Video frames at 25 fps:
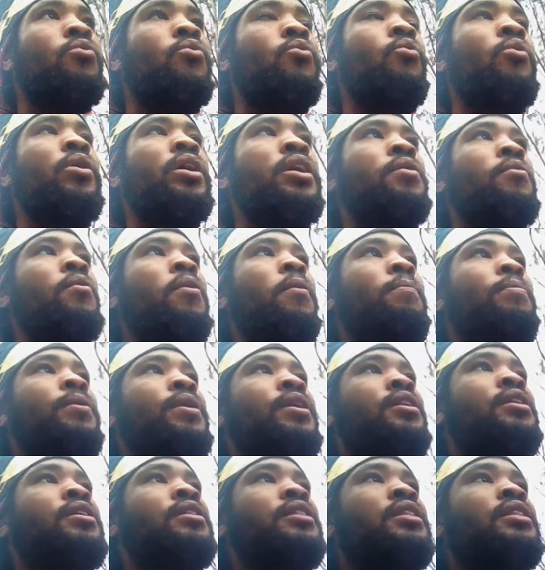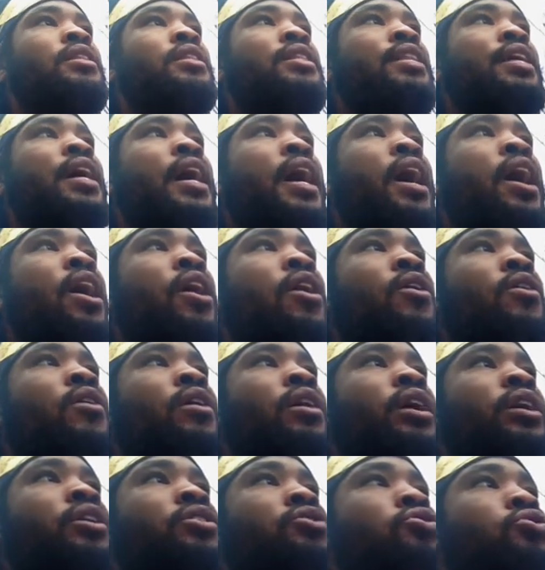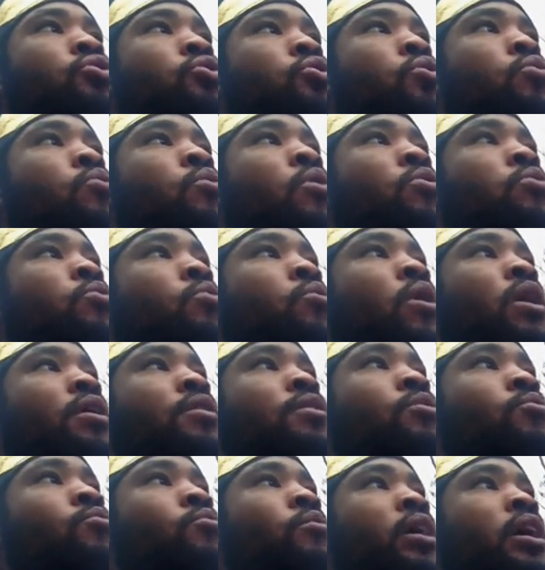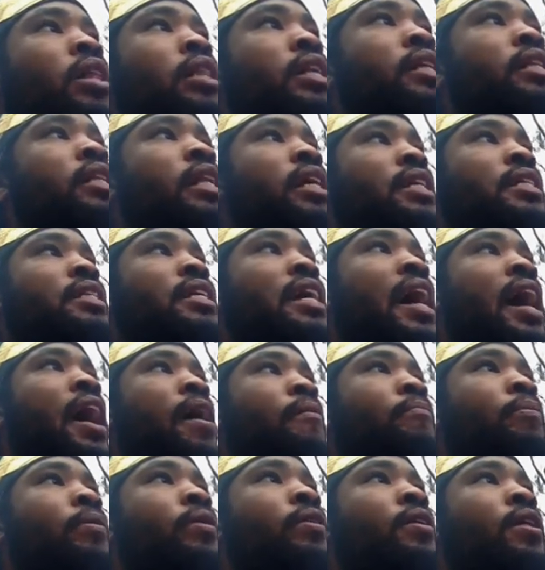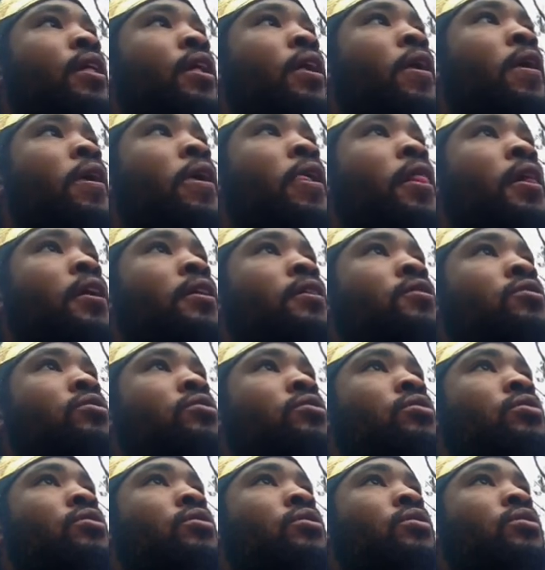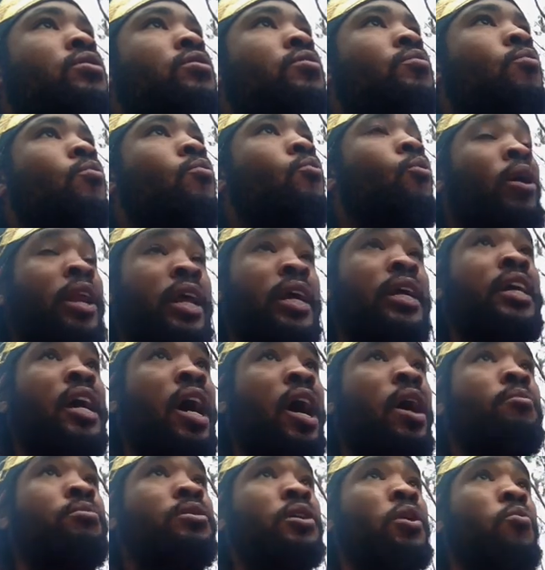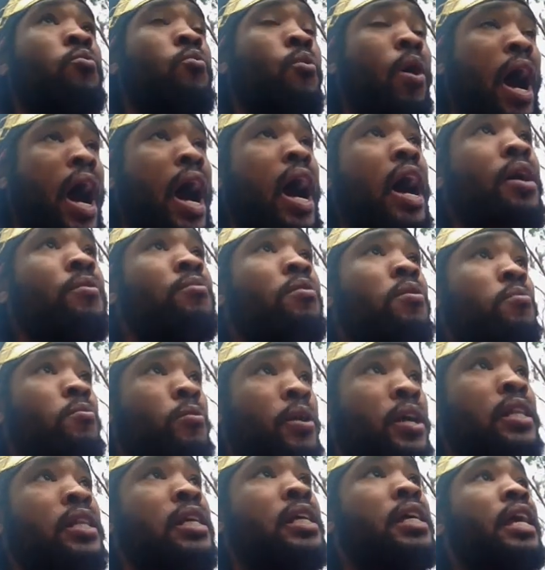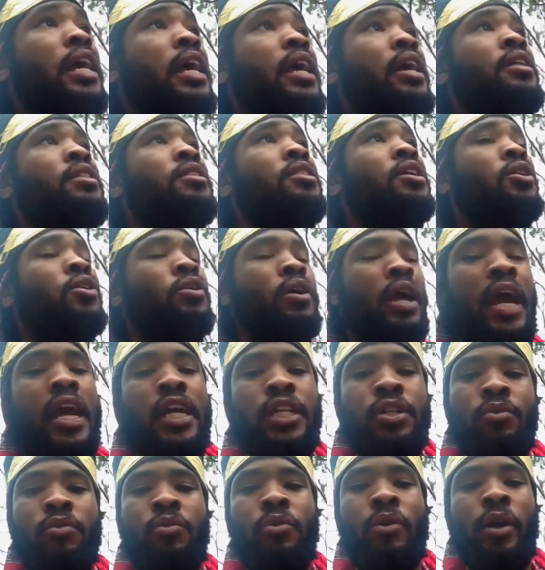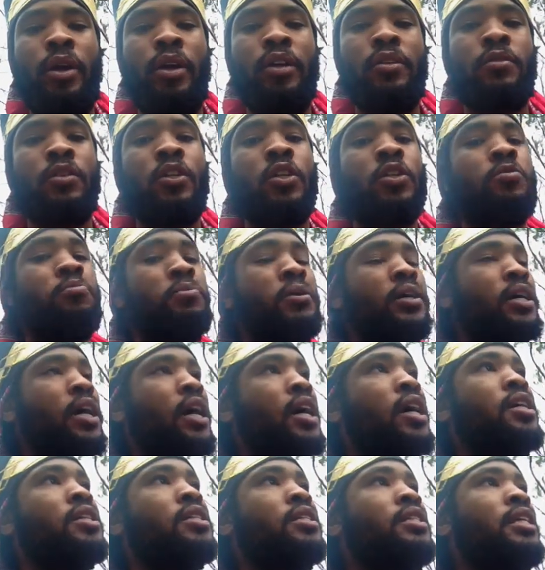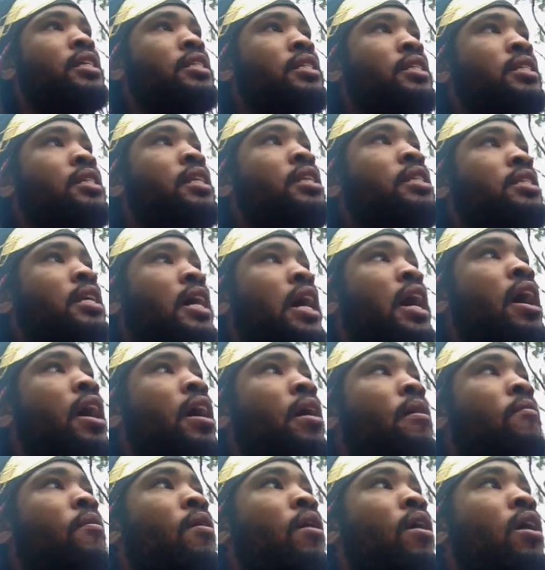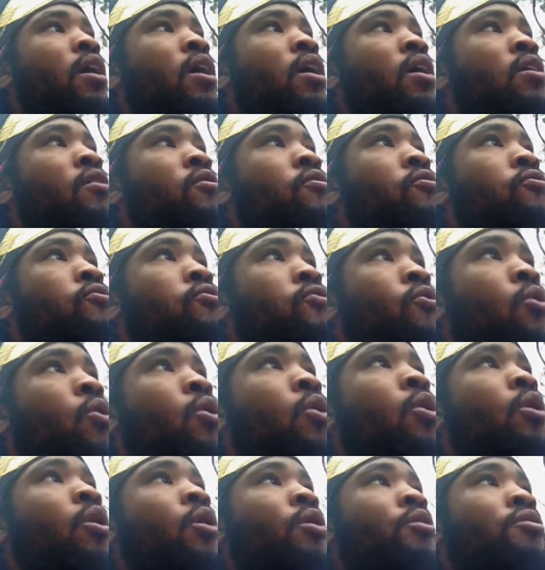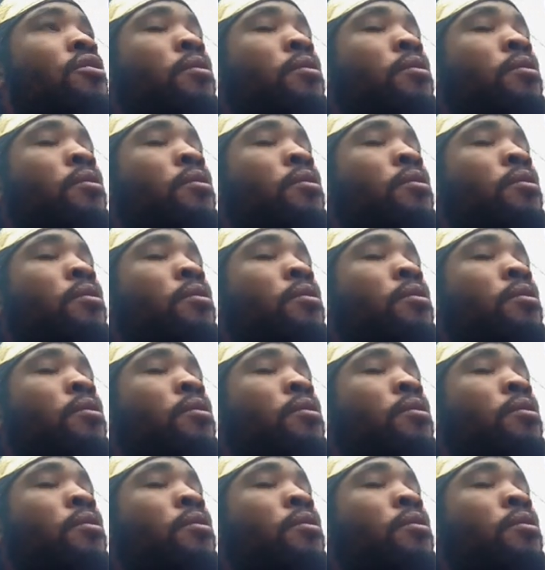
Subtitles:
we will be now in tune with what really needs to happen when it comes, and why we're really in the age of Aquarius is because this is a time for